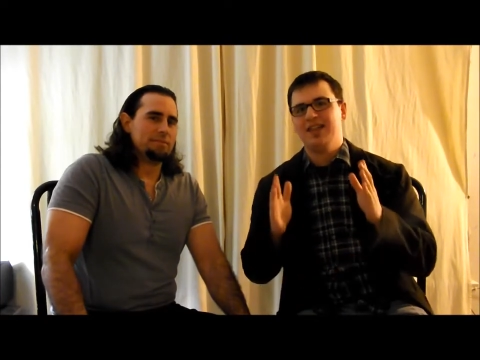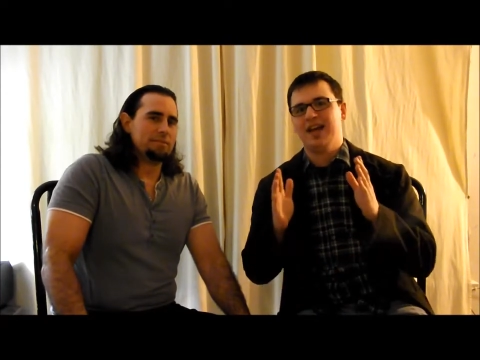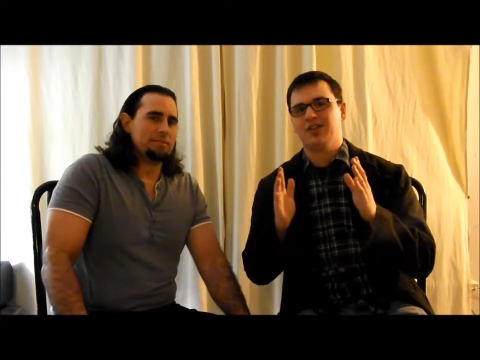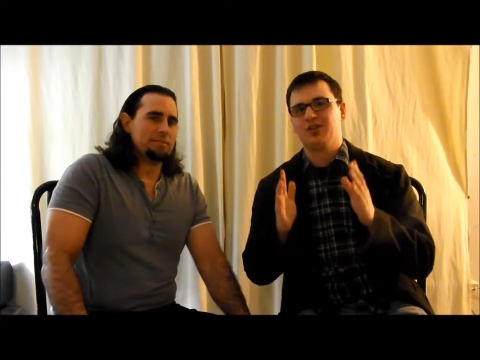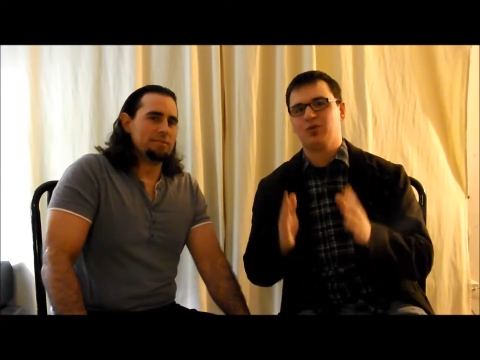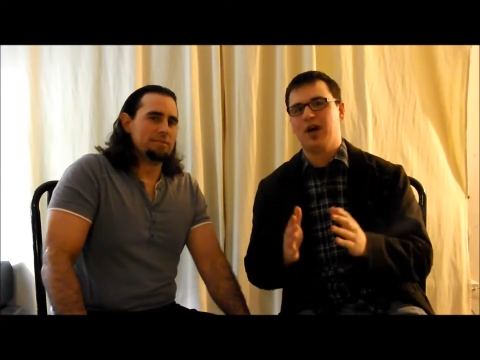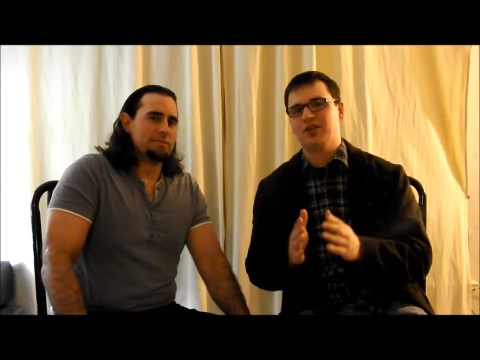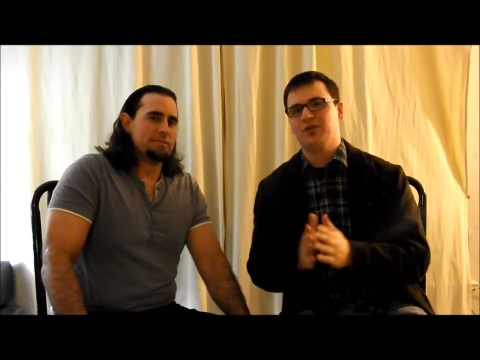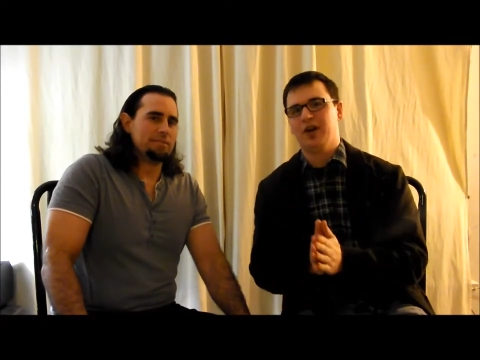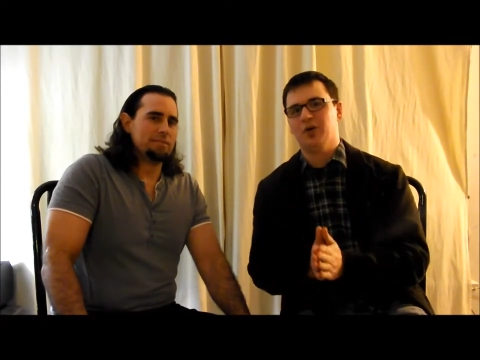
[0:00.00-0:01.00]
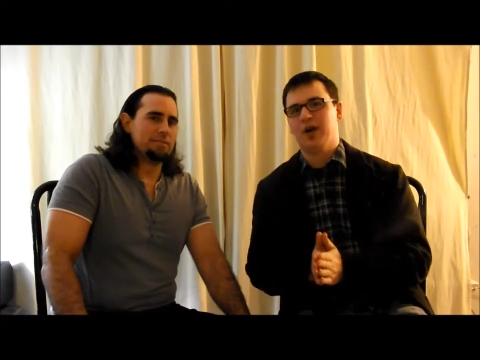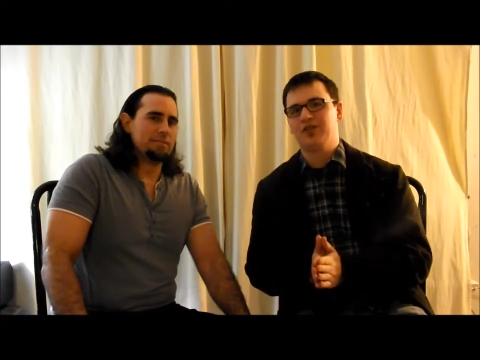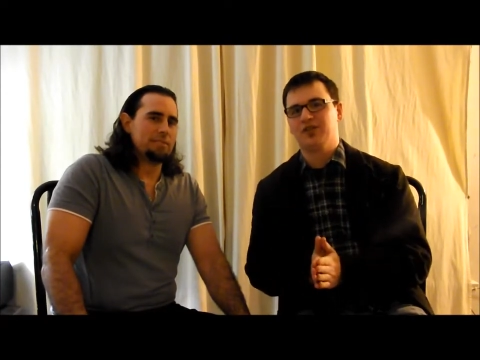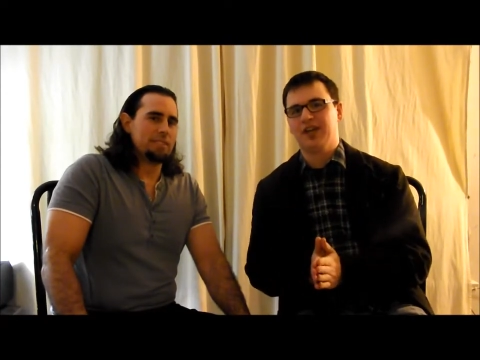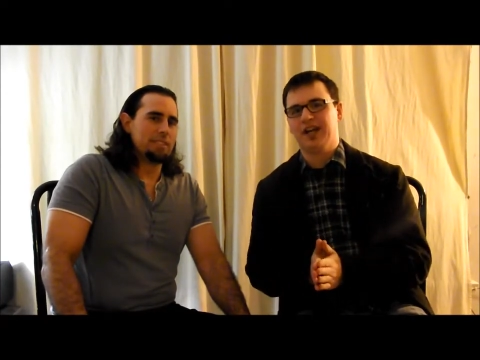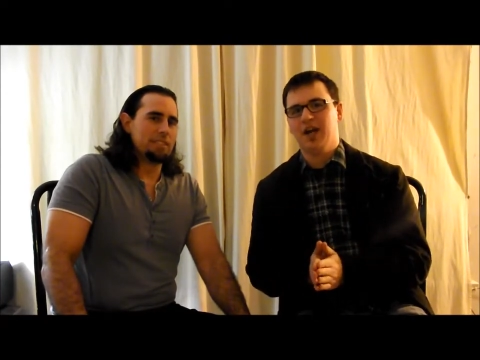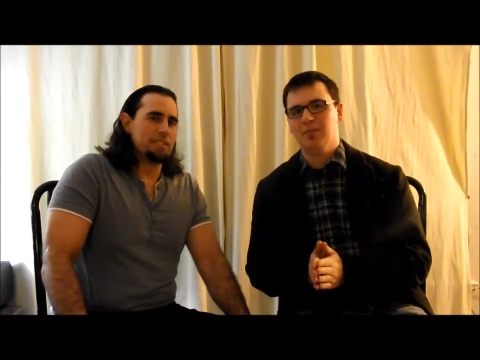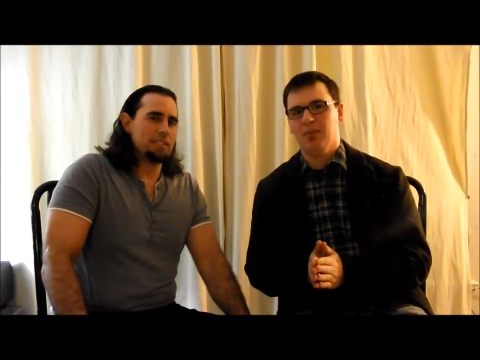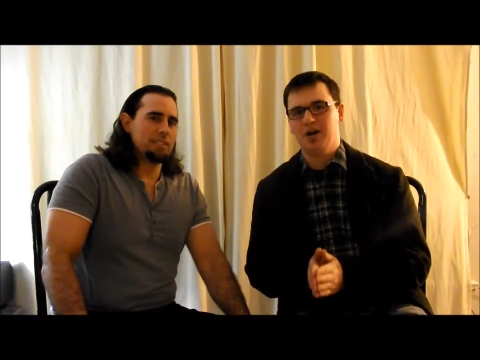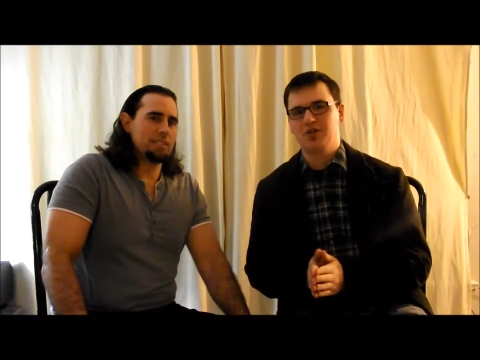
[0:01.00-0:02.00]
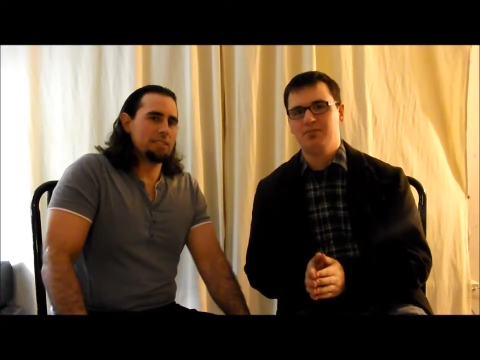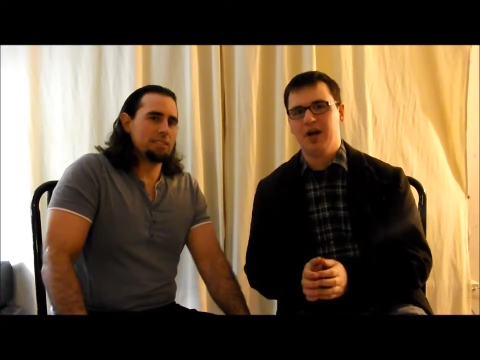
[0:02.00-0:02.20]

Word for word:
Speaker 1: That is Crossfire Wrestling, March